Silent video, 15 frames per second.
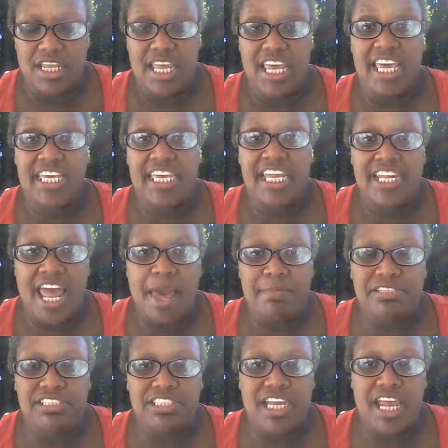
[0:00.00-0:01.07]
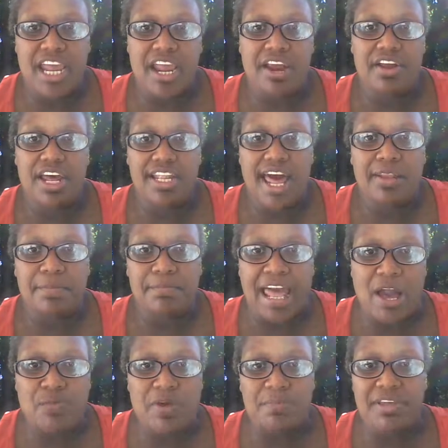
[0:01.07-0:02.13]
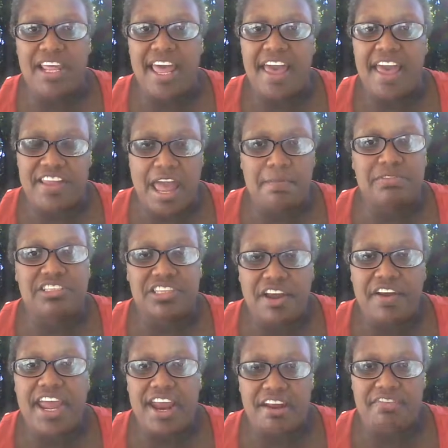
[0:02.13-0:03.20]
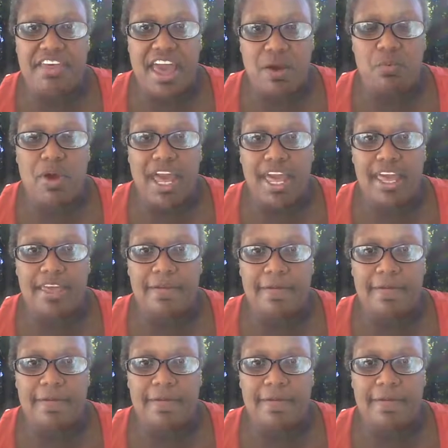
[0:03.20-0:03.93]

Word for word: It can damage the hair. A lot of black women have damaged their hair that way.